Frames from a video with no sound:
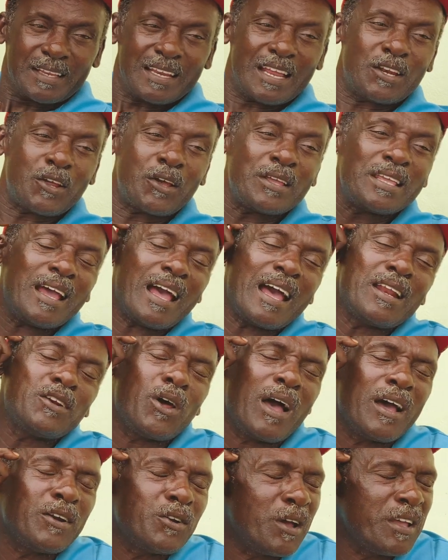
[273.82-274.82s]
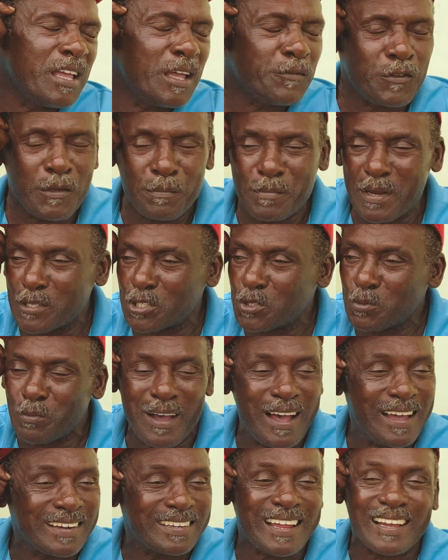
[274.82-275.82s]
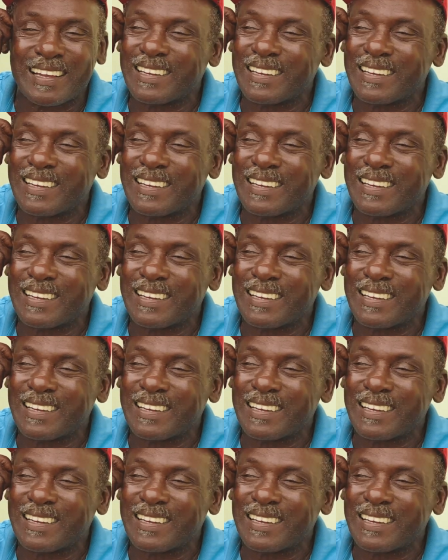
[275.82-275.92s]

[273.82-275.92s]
You know, I know if him this smart,